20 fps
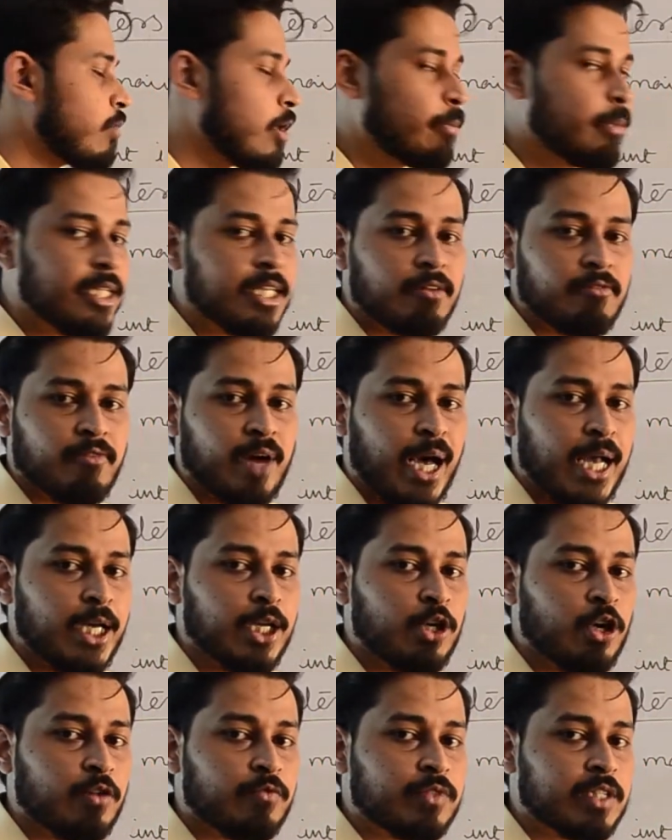will be the
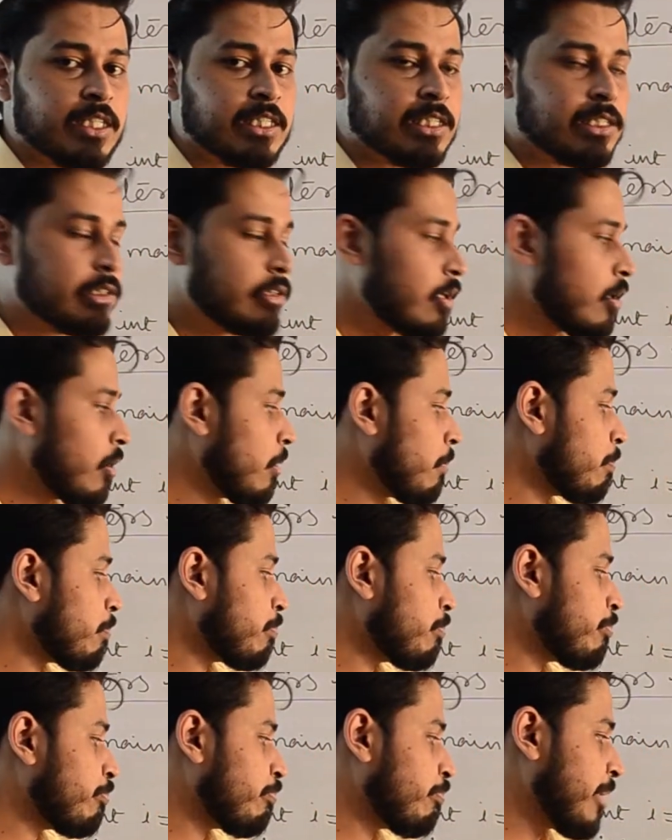value of this
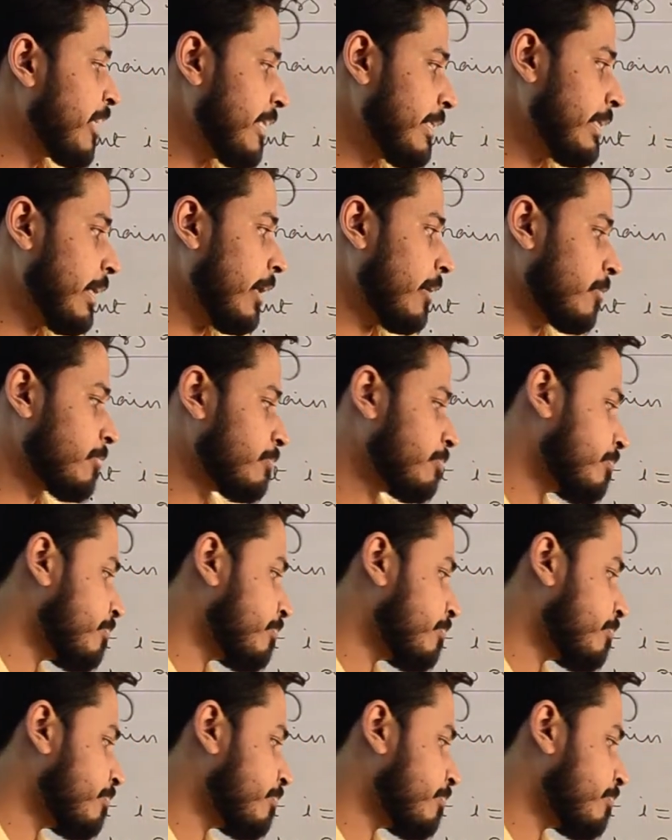ptr,